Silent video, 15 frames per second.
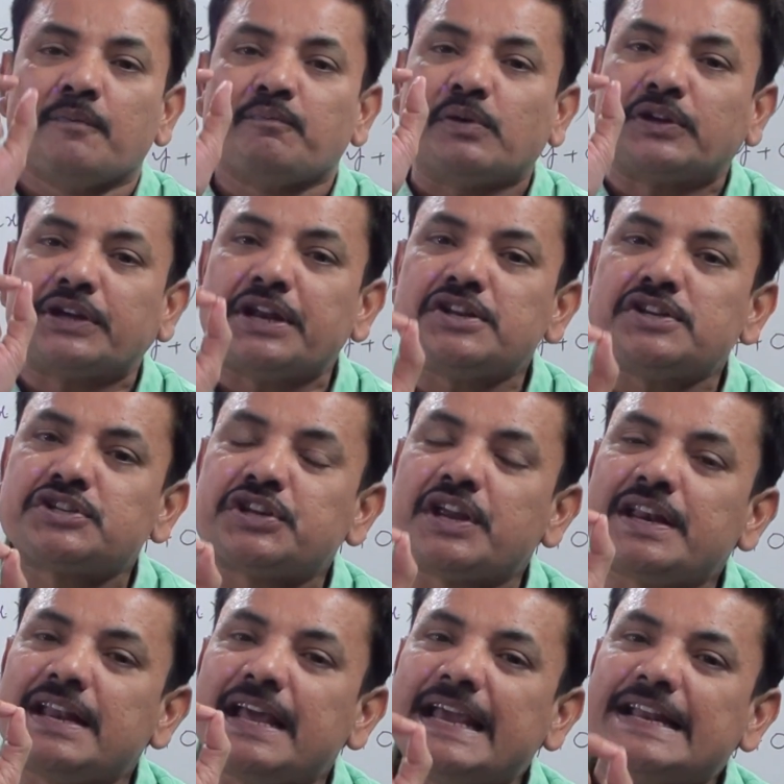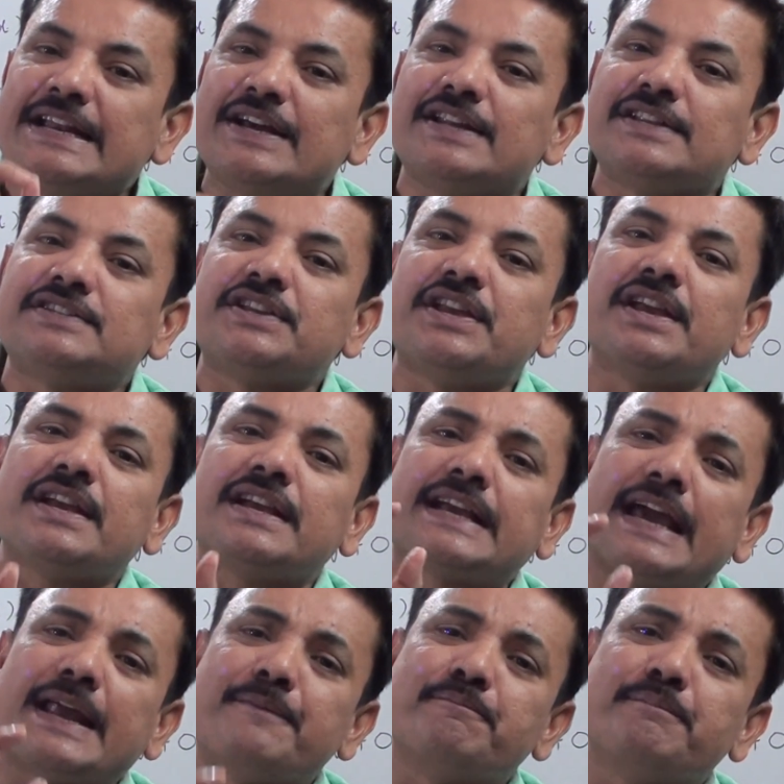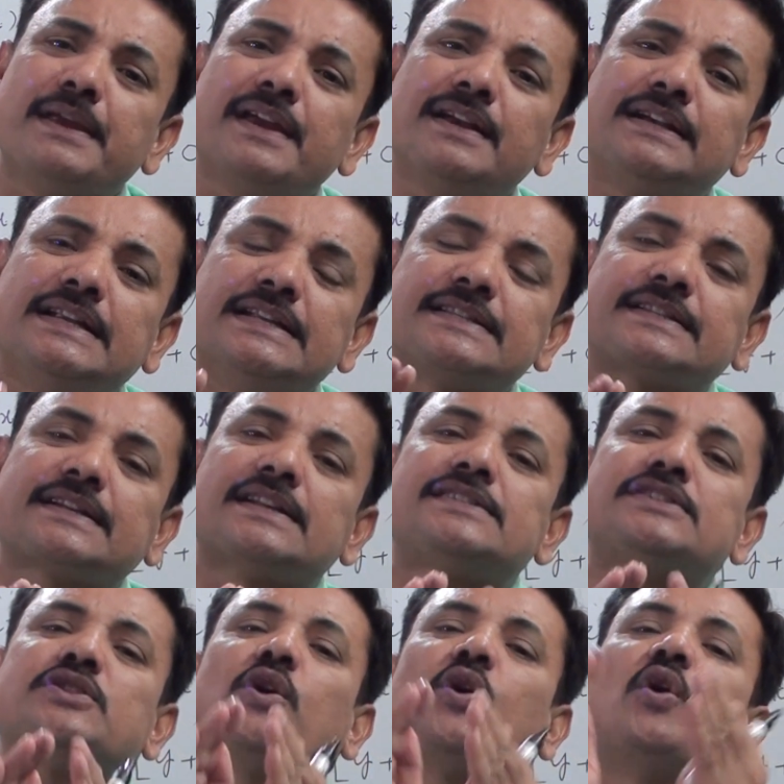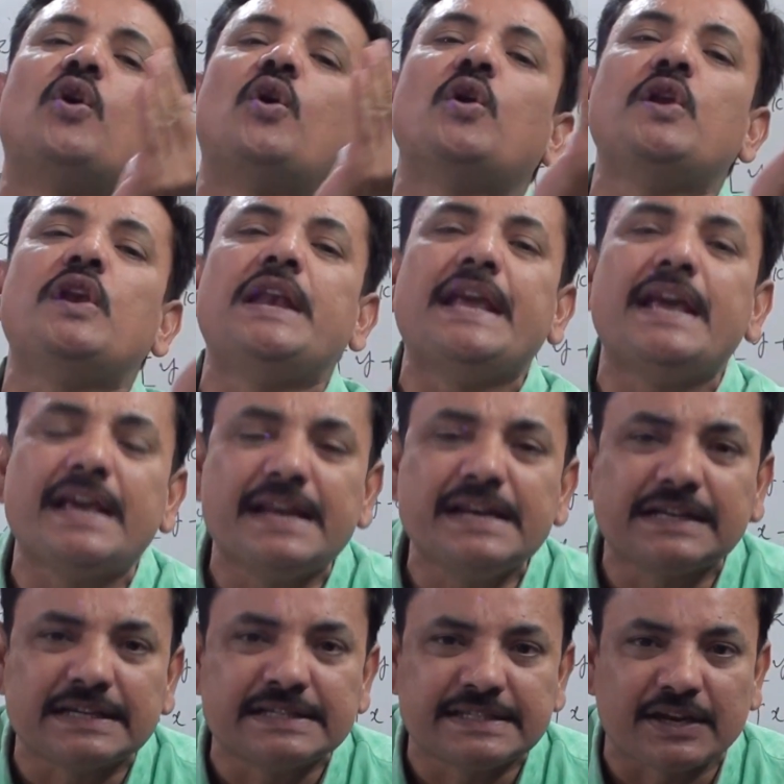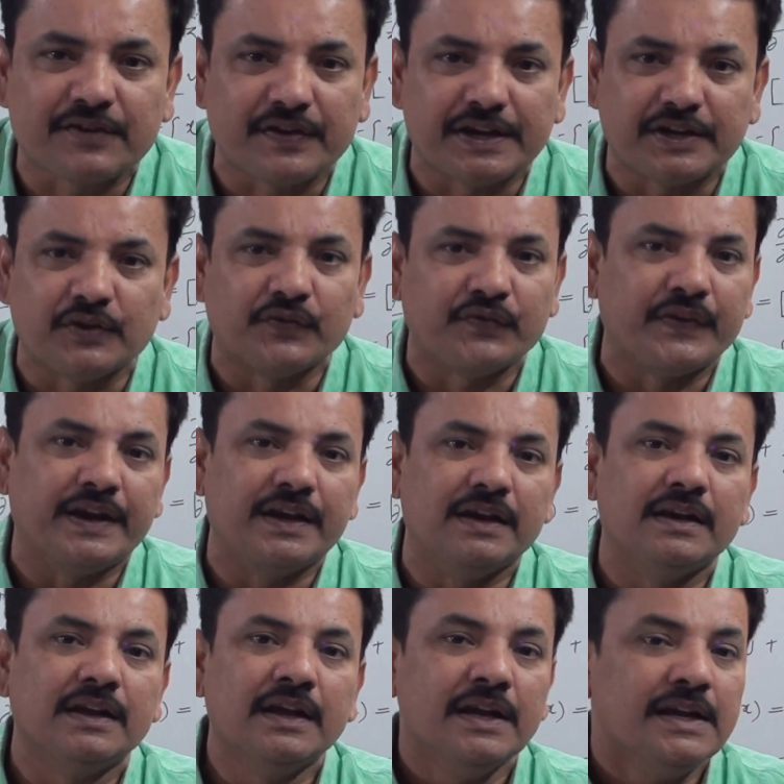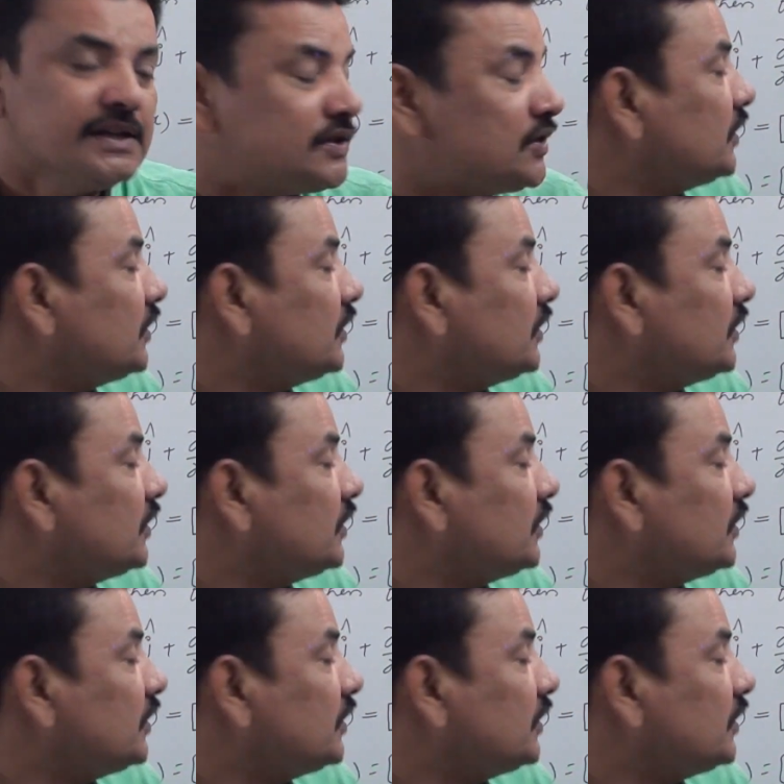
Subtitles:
Potential energy can be discussed only in conservative field. So